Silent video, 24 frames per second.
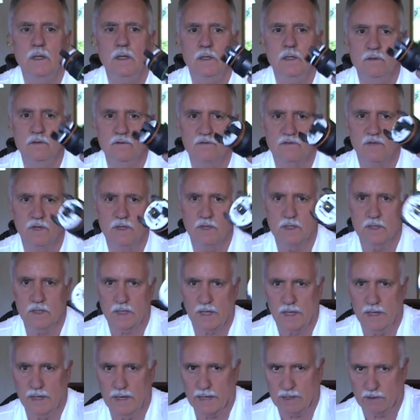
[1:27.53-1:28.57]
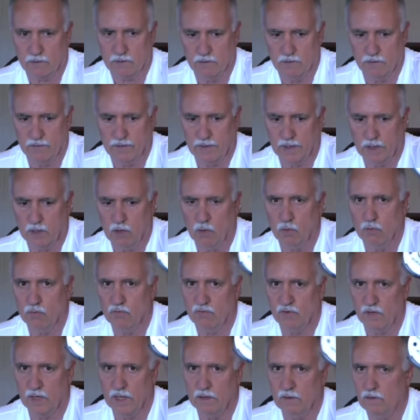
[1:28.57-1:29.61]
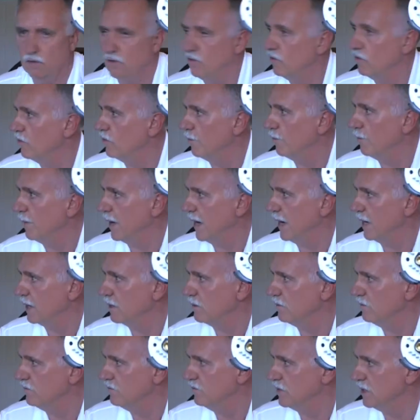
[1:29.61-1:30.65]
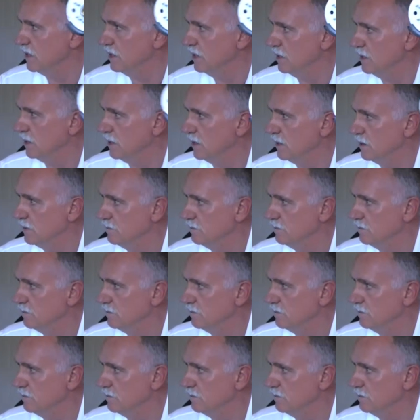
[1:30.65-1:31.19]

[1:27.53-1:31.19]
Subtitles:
is a connector that goes into the back of the